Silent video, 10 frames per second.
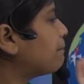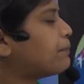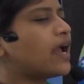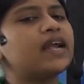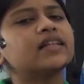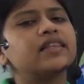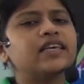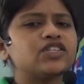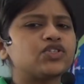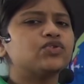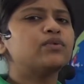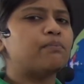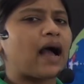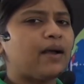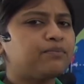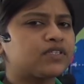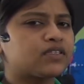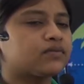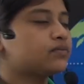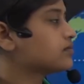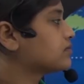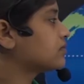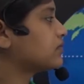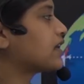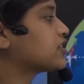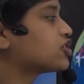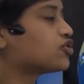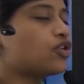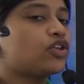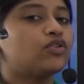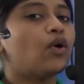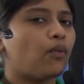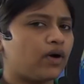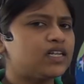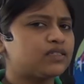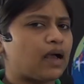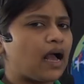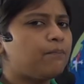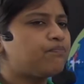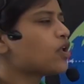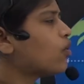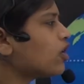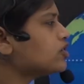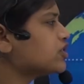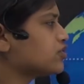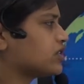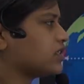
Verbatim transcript: compare these two maps that is showing you a world map, what do you